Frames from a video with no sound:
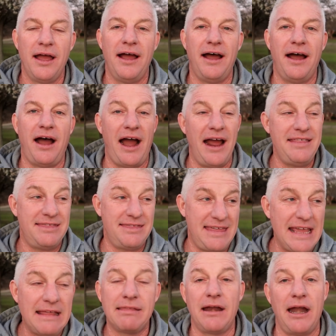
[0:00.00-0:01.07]
Uh, I
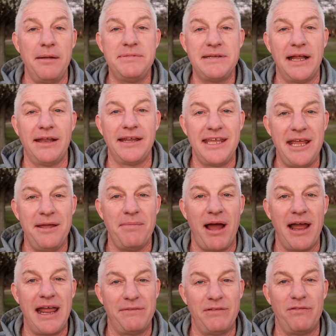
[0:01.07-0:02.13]
think that I'm telling him
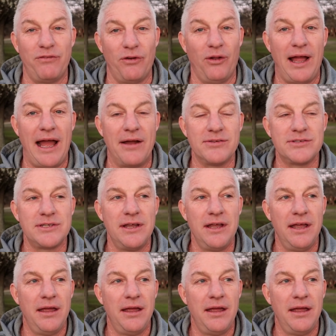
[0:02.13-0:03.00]
I have a full house.